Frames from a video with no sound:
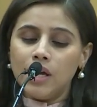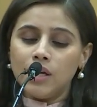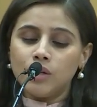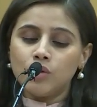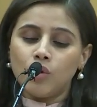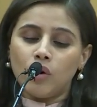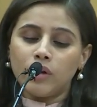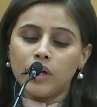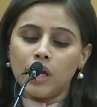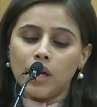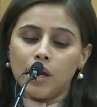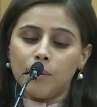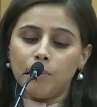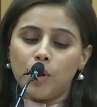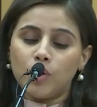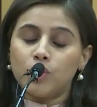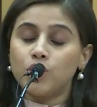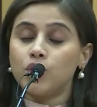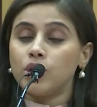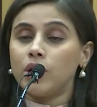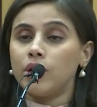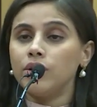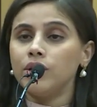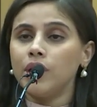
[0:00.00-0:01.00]
talking about
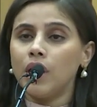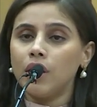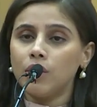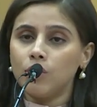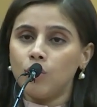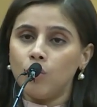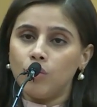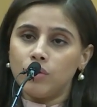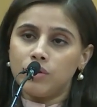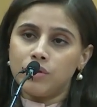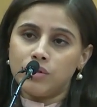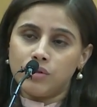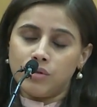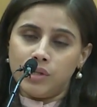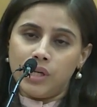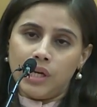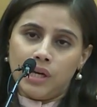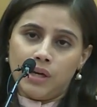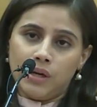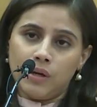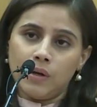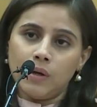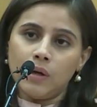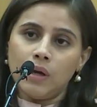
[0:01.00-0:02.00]
Sharia courts
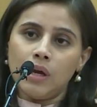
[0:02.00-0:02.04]
today?